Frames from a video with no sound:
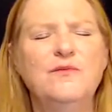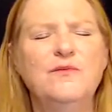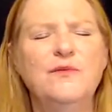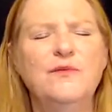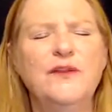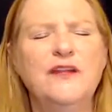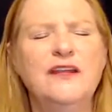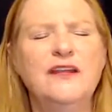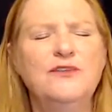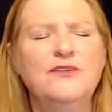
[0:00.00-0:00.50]

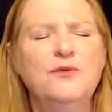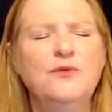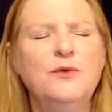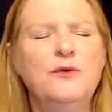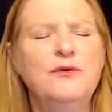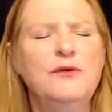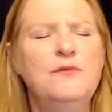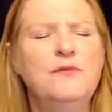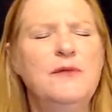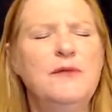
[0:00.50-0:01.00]
And as we
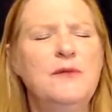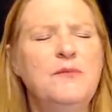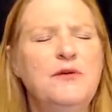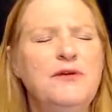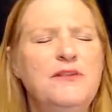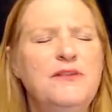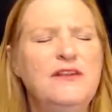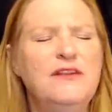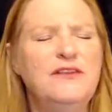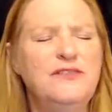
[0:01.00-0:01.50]
remember
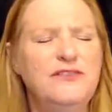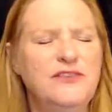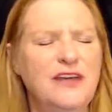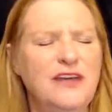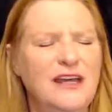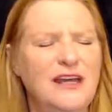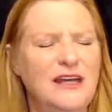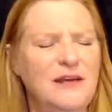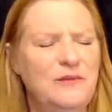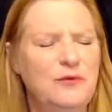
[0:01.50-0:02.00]
these
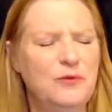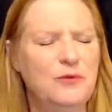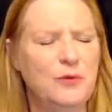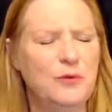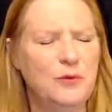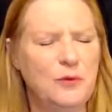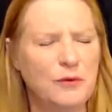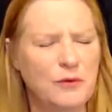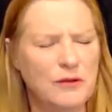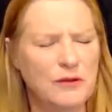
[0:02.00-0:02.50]
times
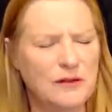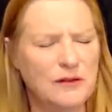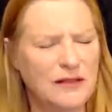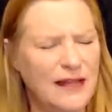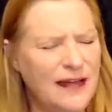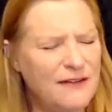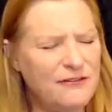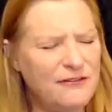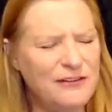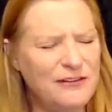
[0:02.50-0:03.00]
when we were
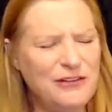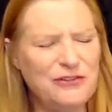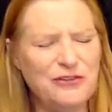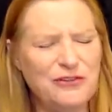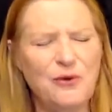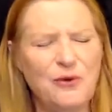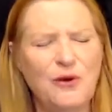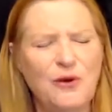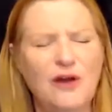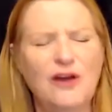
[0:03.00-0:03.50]
laughing
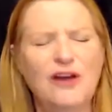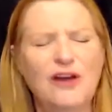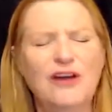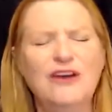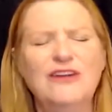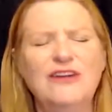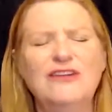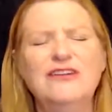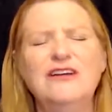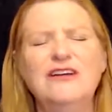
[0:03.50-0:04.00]
so
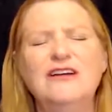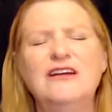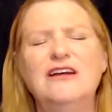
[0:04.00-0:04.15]
hard,